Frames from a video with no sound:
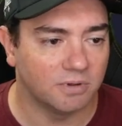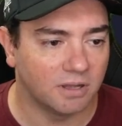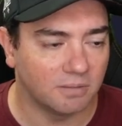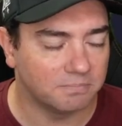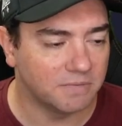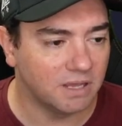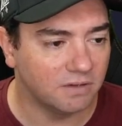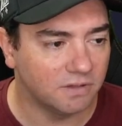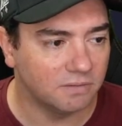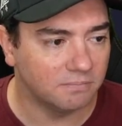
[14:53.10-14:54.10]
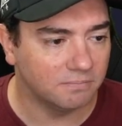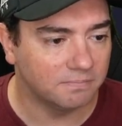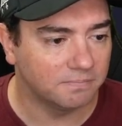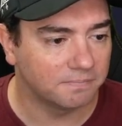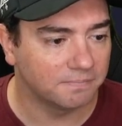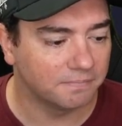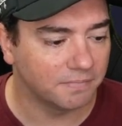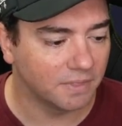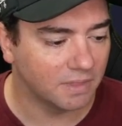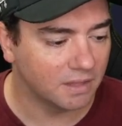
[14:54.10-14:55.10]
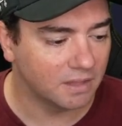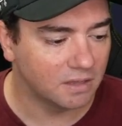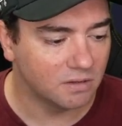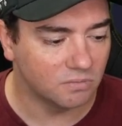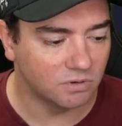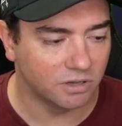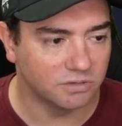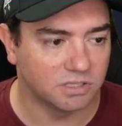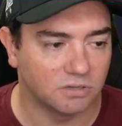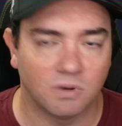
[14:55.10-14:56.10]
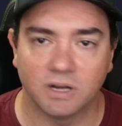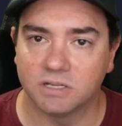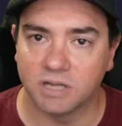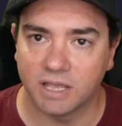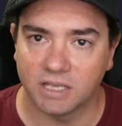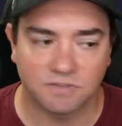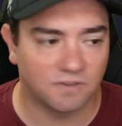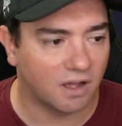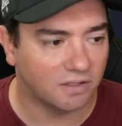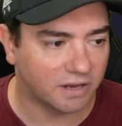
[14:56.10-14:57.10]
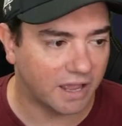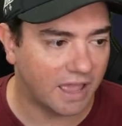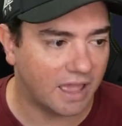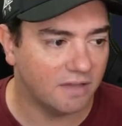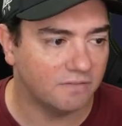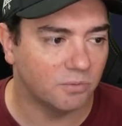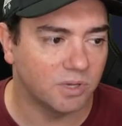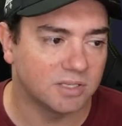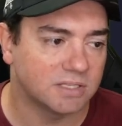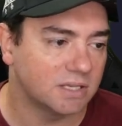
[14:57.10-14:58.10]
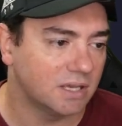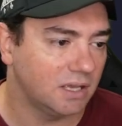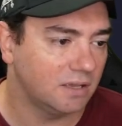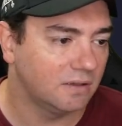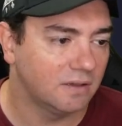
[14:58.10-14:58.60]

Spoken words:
up Neovim. we'll go to the one.js file that I have, and we can see